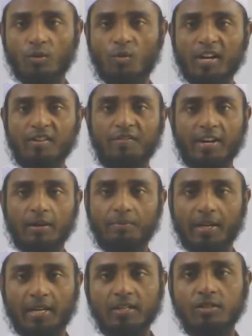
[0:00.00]
one
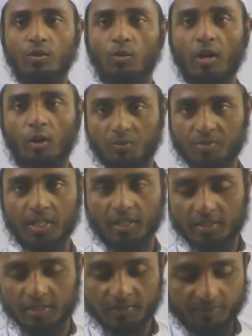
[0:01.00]
verb and one object.